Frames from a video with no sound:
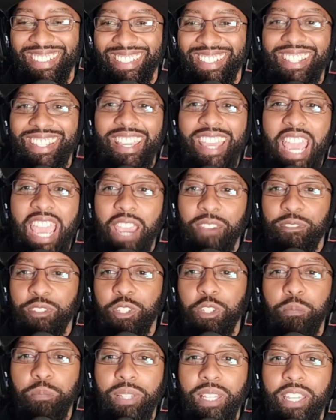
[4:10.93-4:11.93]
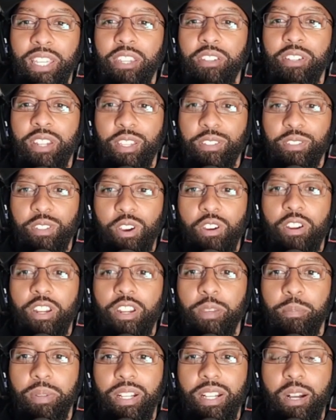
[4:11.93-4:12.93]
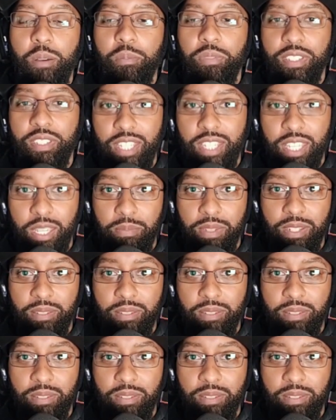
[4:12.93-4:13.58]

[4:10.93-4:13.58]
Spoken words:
After you play your next card, it becomes a demon.